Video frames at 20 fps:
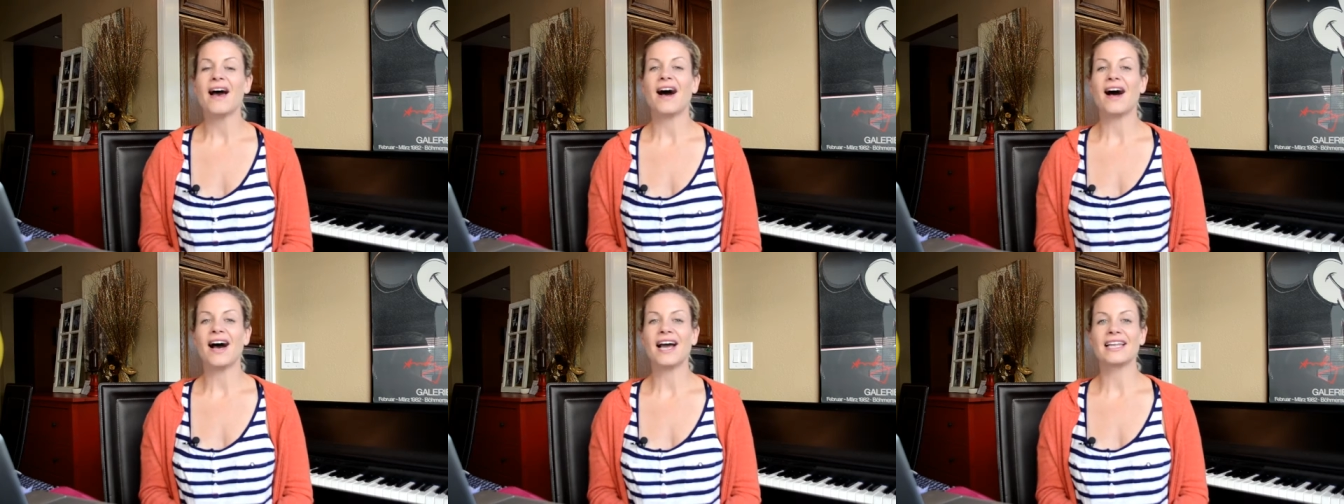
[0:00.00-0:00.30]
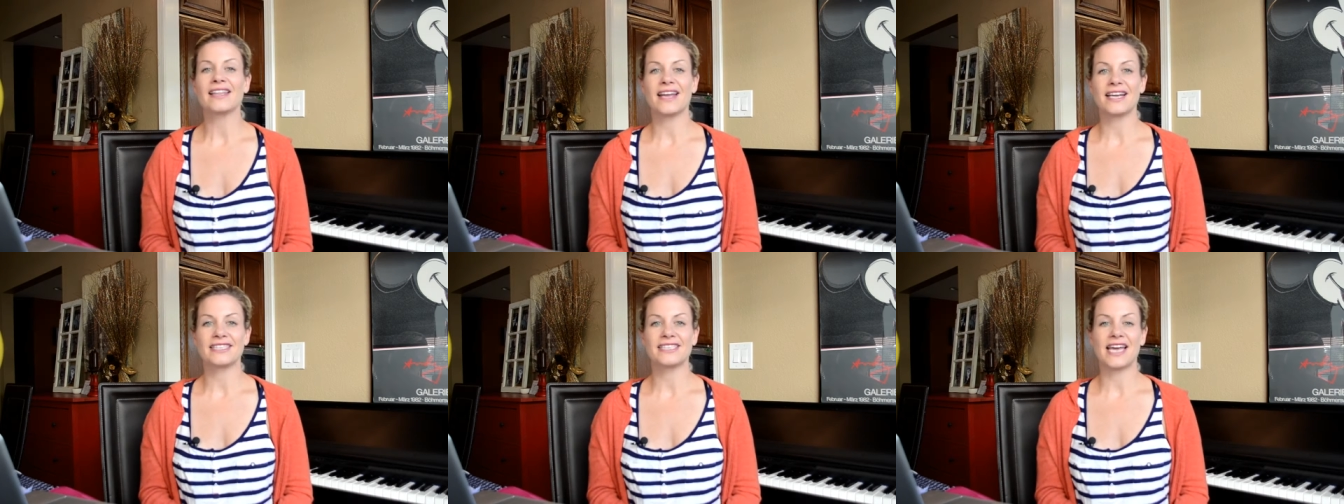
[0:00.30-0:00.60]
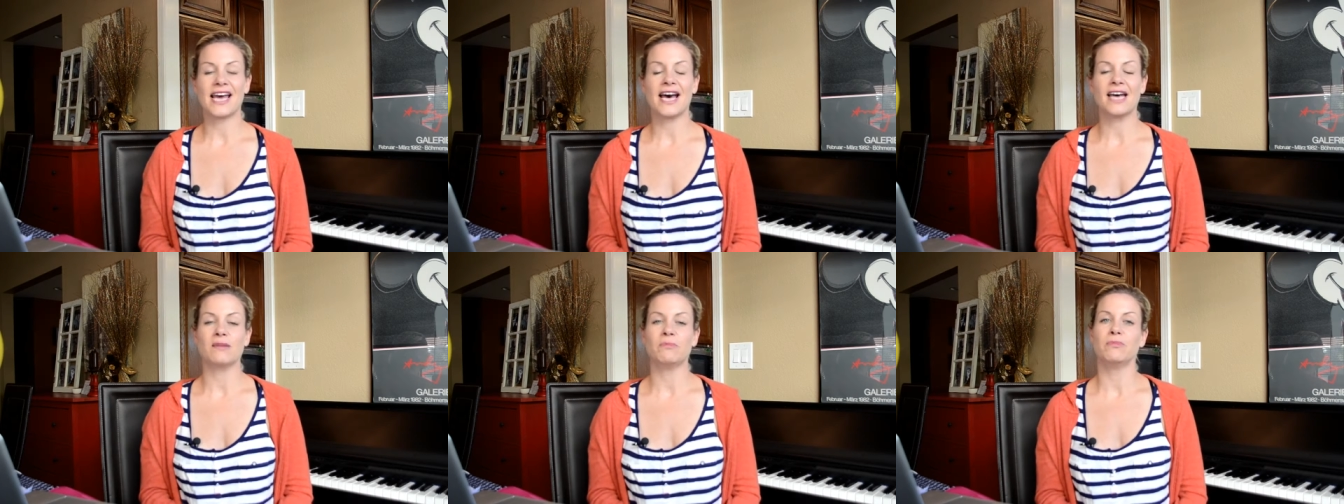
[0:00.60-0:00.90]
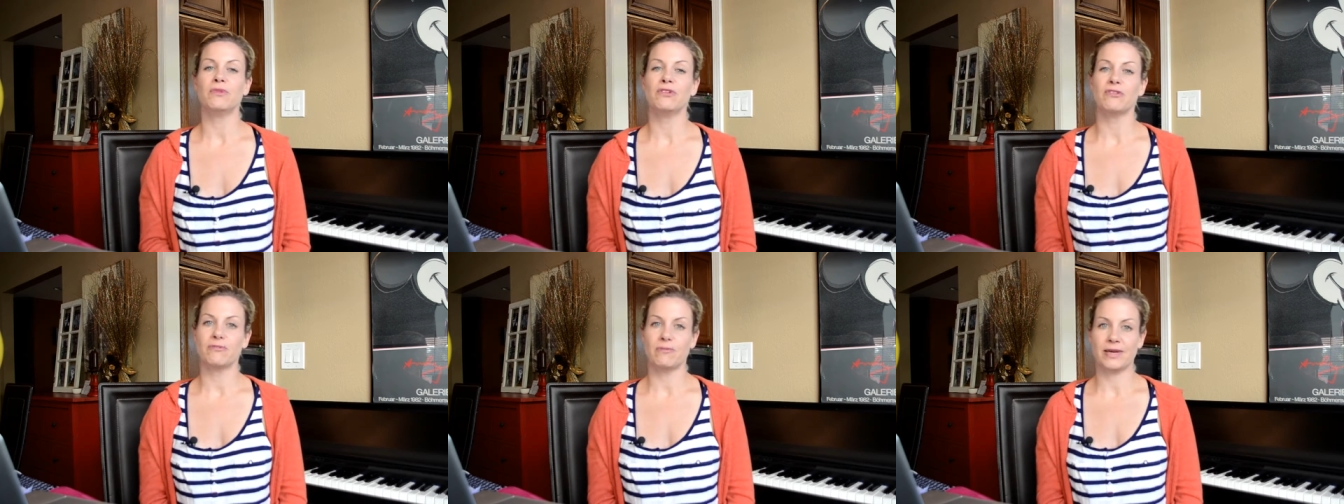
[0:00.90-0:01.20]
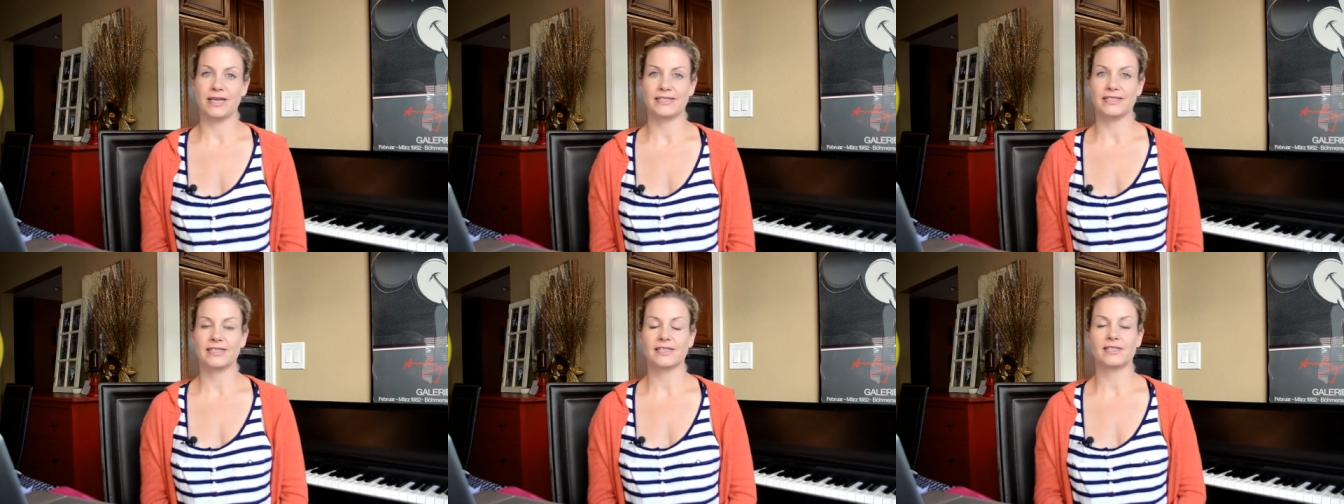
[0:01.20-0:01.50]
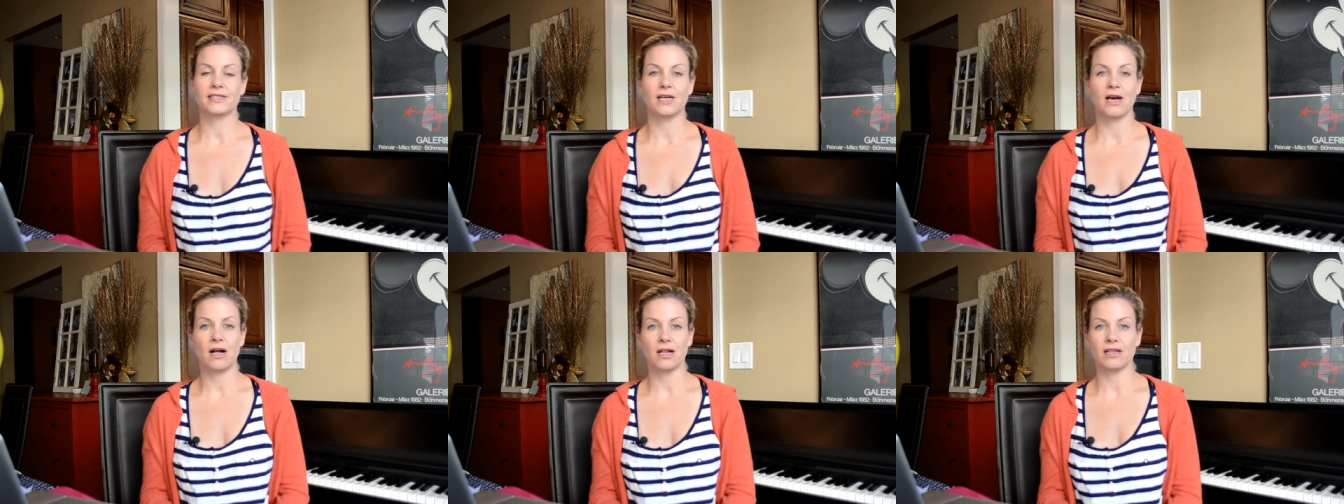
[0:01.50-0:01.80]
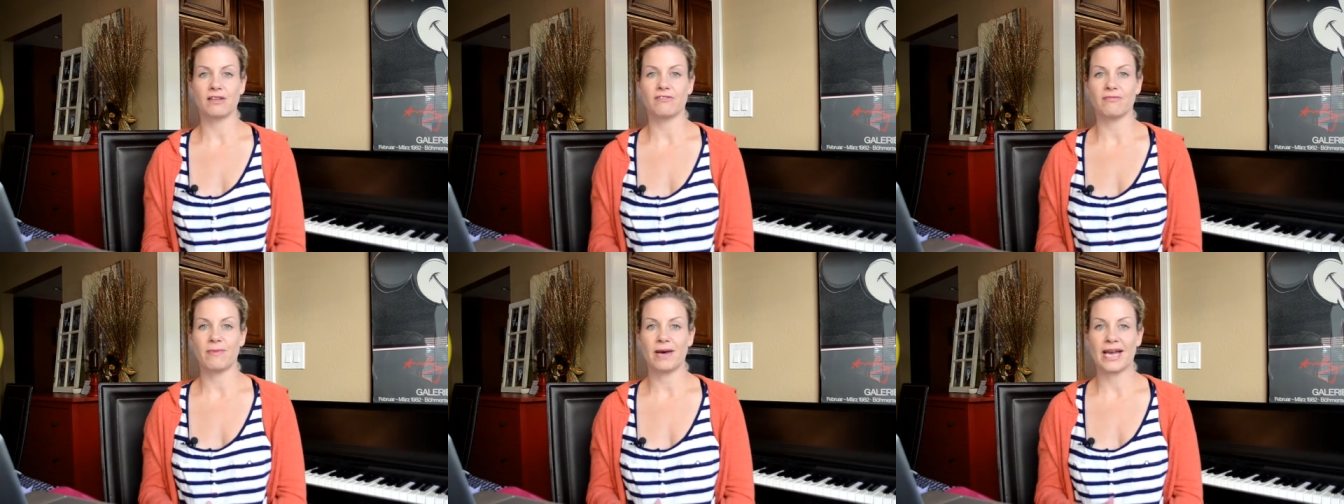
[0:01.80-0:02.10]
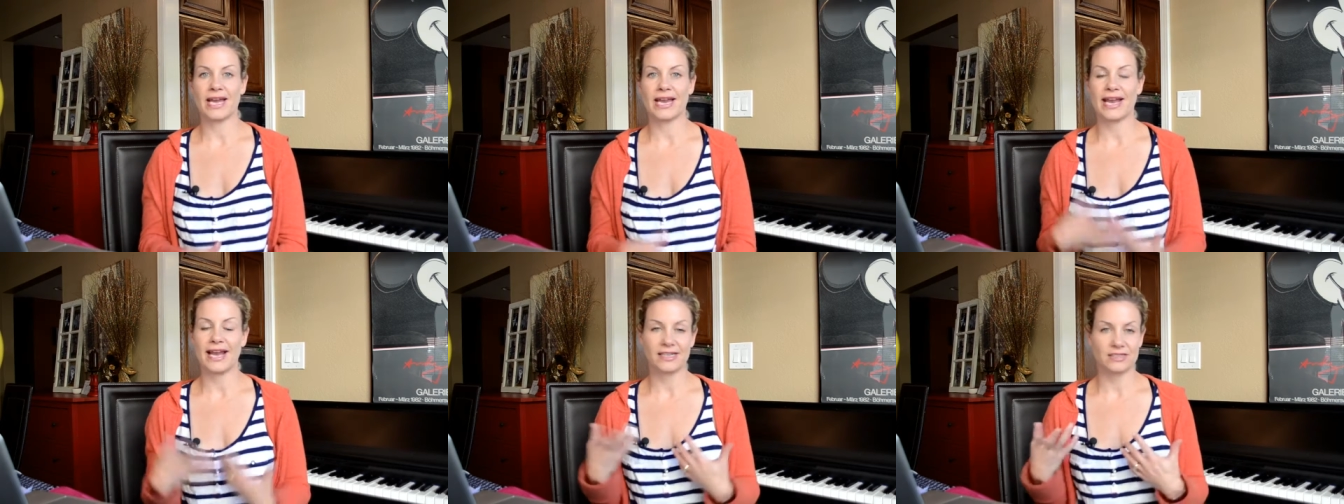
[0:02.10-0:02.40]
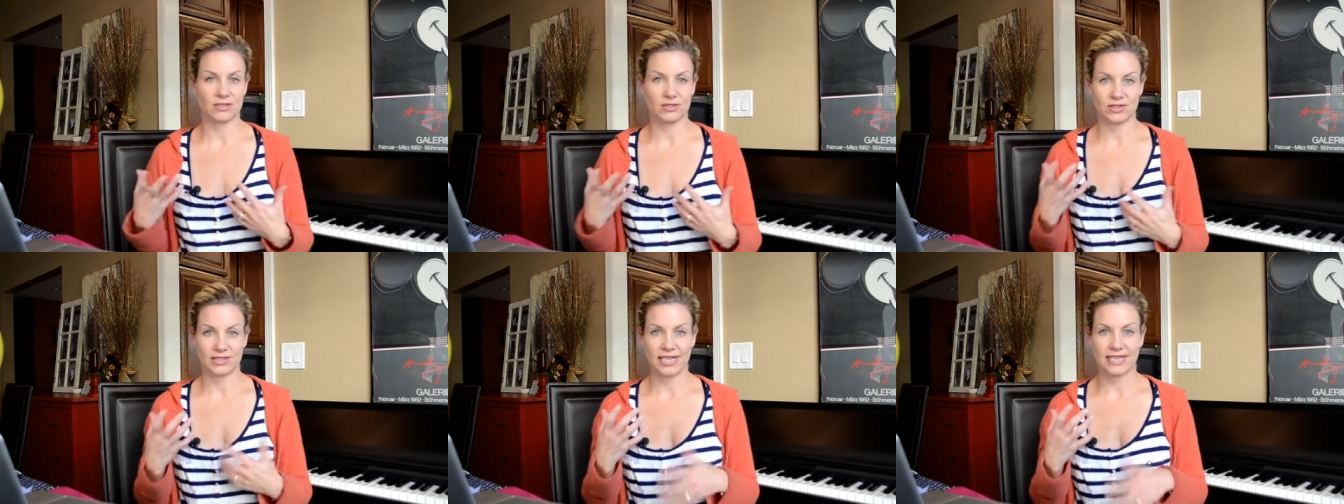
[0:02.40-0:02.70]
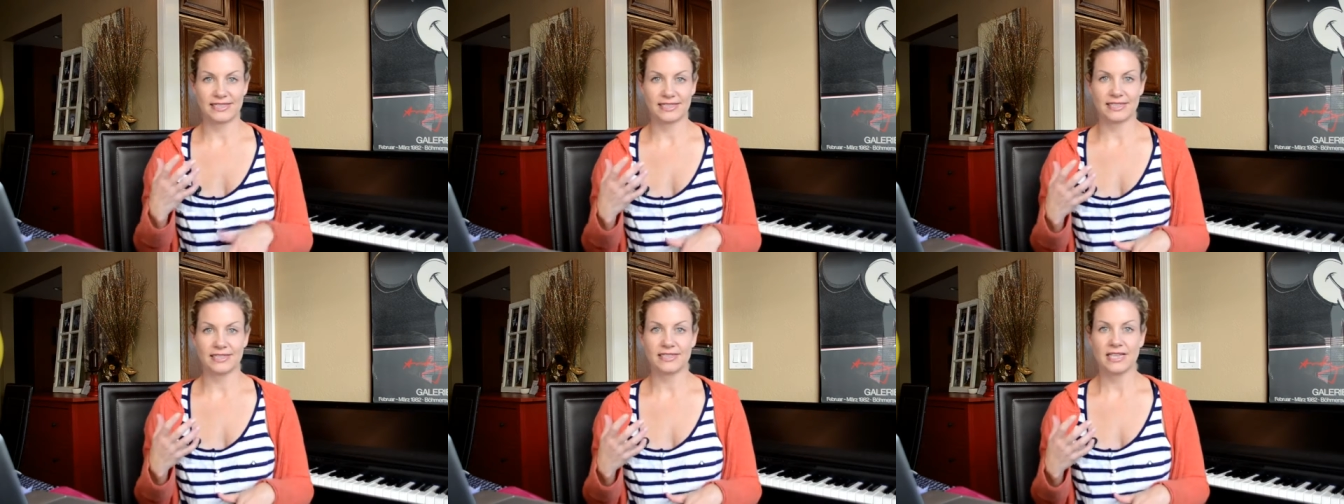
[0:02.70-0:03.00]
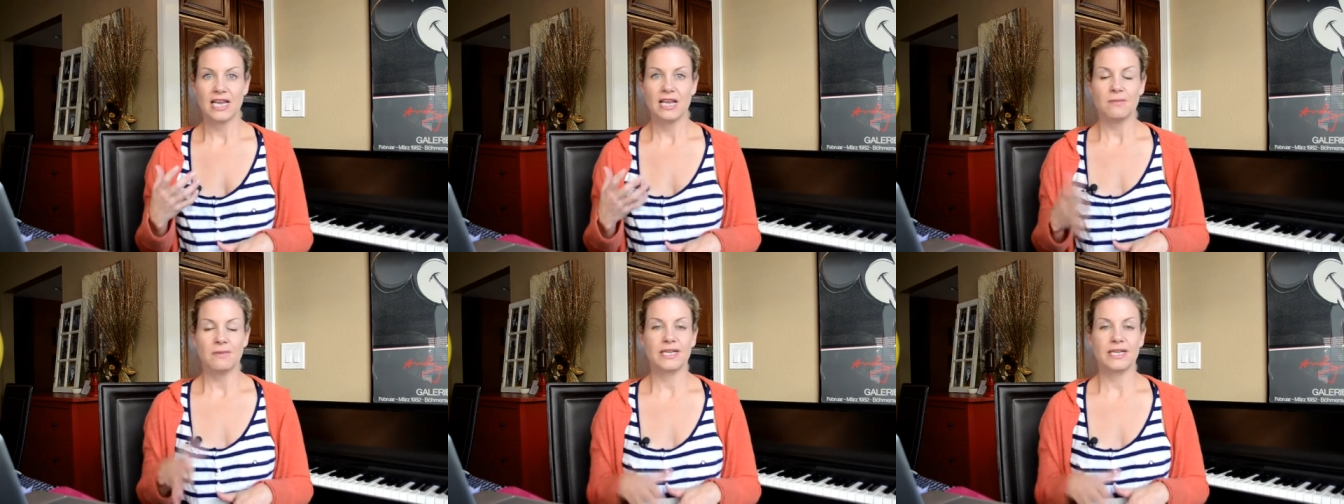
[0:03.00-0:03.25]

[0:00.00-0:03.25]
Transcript: I like to add movement to all of my exercises.